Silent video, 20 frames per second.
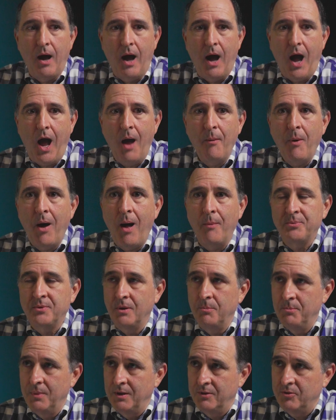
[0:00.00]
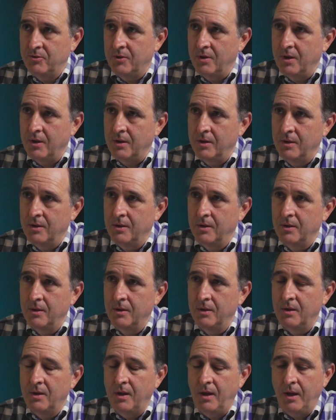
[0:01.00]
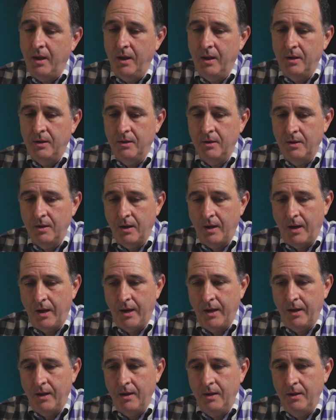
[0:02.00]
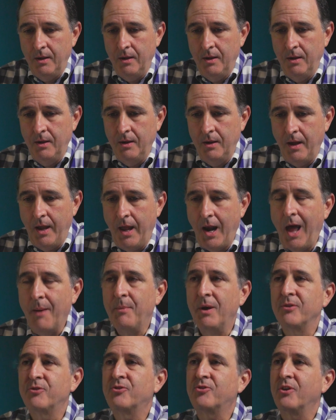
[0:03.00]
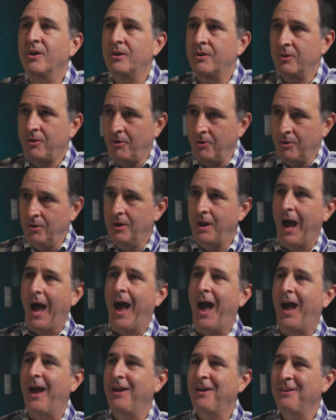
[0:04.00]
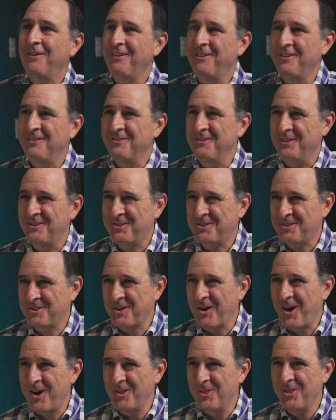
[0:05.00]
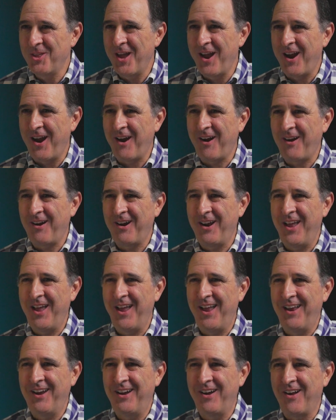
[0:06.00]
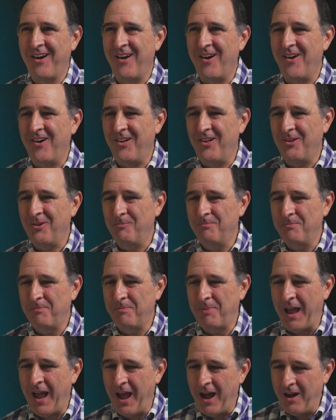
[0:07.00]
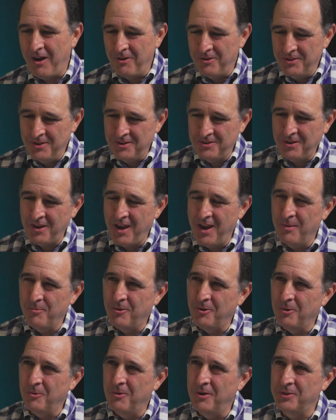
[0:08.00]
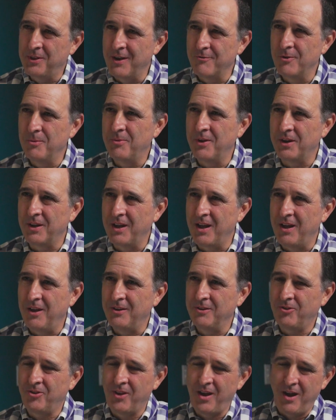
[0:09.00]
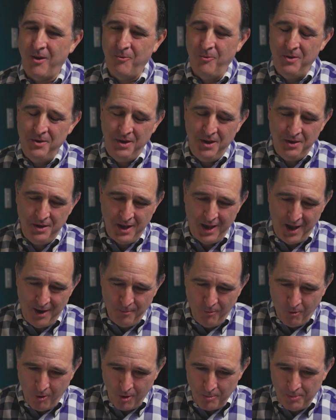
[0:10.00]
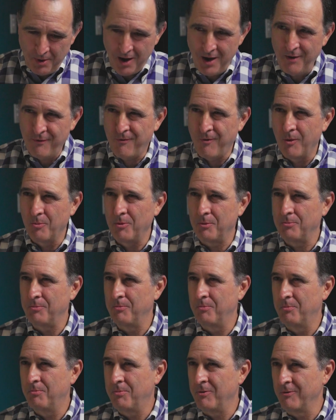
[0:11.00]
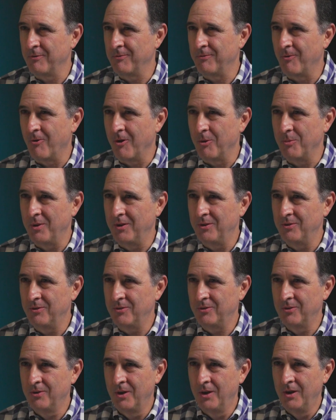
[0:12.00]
I'm optimistic, and I'm a cynical guy. Let's start there, and I'll pound the table with everybody else that we need to have more pay for performance.